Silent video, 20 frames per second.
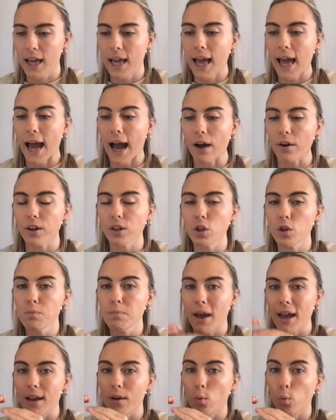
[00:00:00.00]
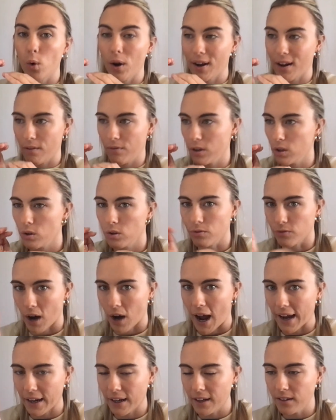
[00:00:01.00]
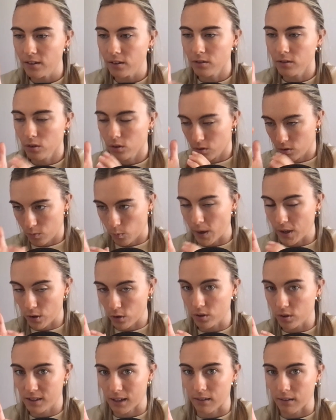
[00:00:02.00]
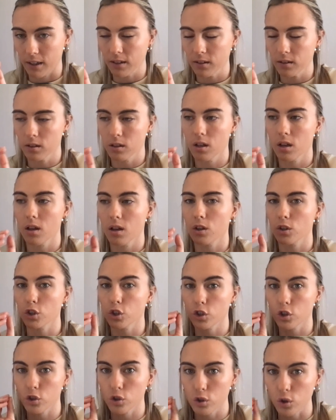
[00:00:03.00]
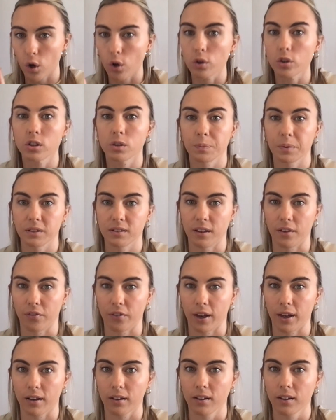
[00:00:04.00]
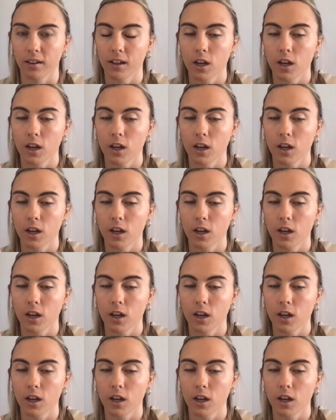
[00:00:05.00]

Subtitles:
how can you make whatever you're writing when you're selling so specific?